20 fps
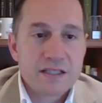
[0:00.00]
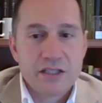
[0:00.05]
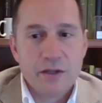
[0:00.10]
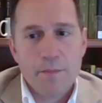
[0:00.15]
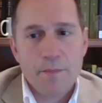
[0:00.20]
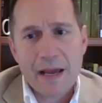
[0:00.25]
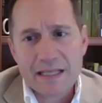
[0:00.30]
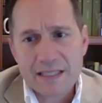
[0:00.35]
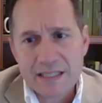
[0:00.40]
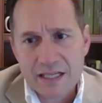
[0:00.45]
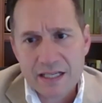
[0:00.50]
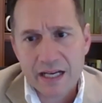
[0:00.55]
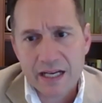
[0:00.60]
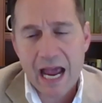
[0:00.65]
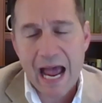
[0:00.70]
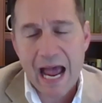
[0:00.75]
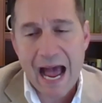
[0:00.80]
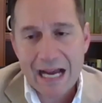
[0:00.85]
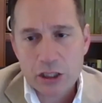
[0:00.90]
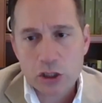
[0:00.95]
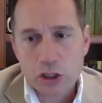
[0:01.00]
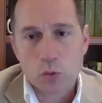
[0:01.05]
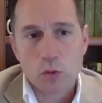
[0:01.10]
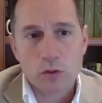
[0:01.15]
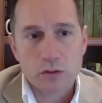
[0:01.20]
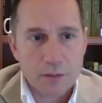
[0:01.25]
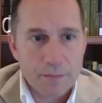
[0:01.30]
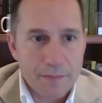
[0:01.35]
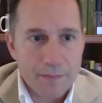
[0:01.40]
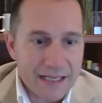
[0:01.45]
domestic actual
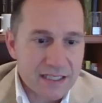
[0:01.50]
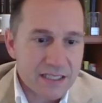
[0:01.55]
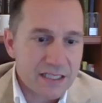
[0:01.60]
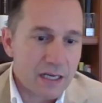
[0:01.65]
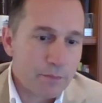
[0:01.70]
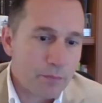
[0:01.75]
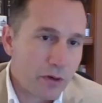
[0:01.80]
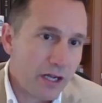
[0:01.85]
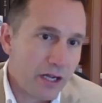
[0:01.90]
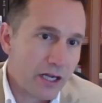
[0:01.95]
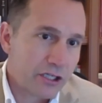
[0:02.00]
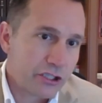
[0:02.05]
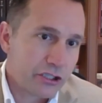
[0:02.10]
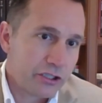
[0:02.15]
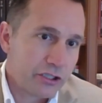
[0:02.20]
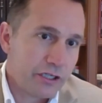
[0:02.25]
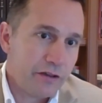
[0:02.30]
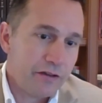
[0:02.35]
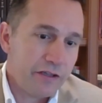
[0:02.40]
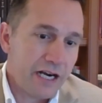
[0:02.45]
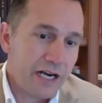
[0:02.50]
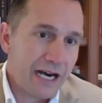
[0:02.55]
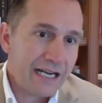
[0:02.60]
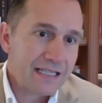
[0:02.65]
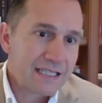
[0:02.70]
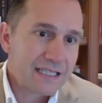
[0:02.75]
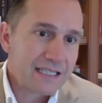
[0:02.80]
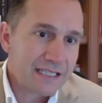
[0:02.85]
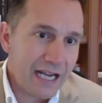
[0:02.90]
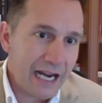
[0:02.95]
domestic production in the united
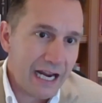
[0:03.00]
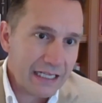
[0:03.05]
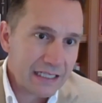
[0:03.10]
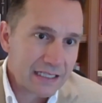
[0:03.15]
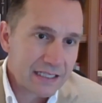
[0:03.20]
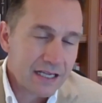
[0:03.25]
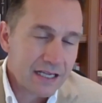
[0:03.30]
states